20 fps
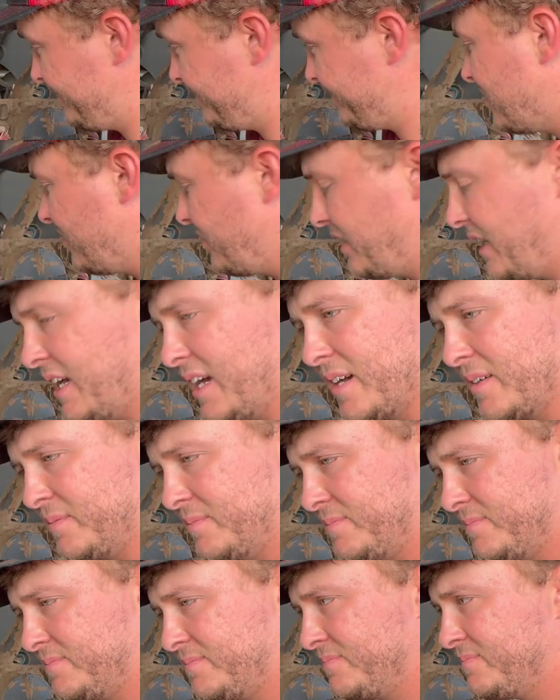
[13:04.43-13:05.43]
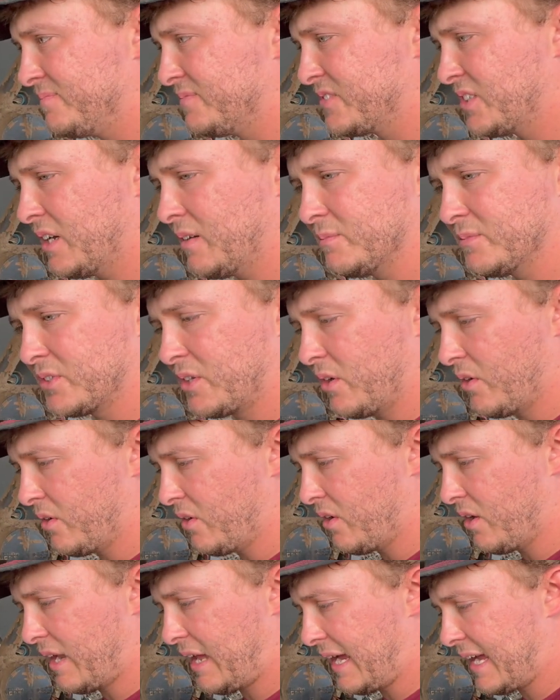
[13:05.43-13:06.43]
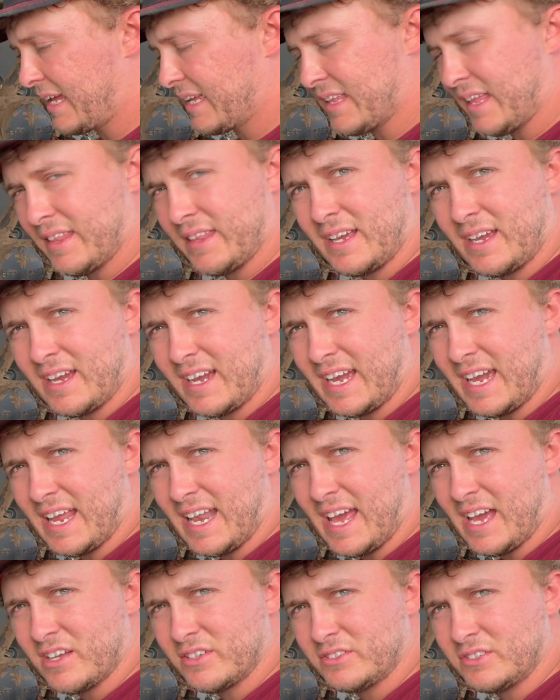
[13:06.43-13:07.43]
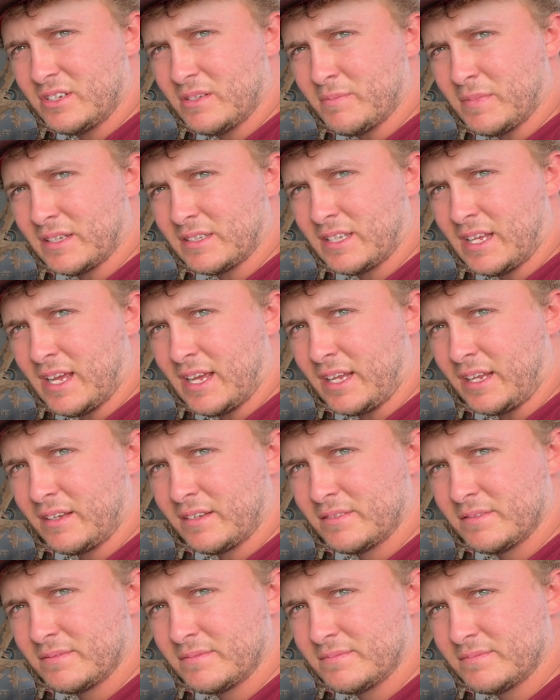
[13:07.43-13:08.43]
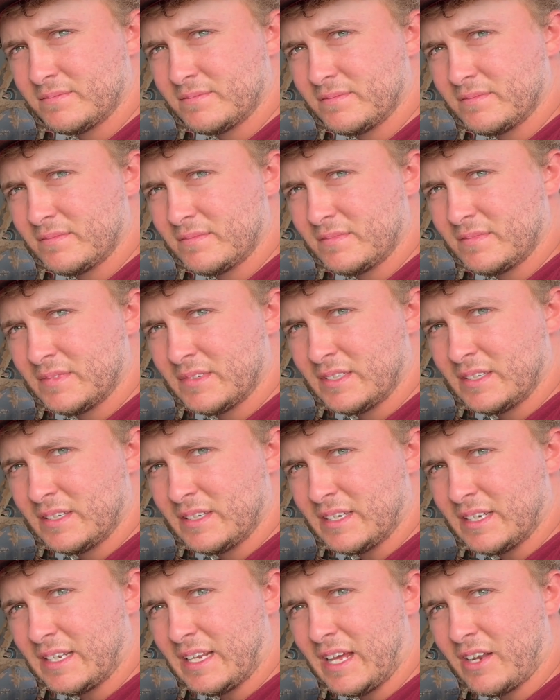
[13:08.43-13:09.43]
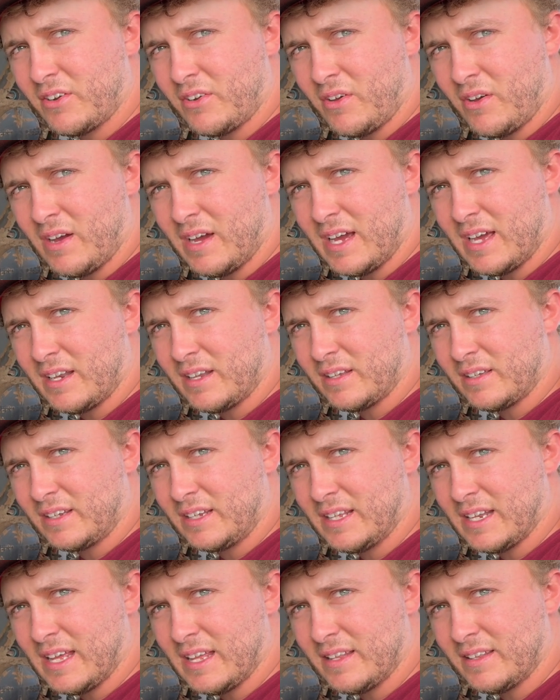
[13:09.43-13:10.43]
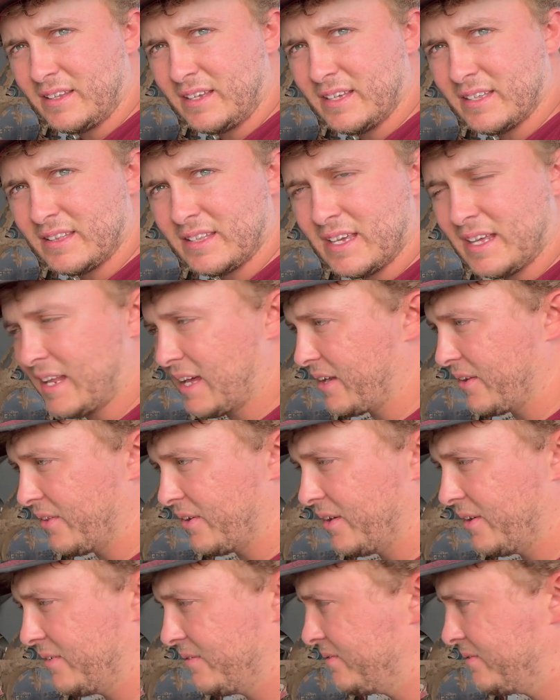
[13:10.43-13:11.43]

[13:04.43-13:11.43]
So yeah, something's going on. I think I got algae in my tank, and I don't know how to get that out of there.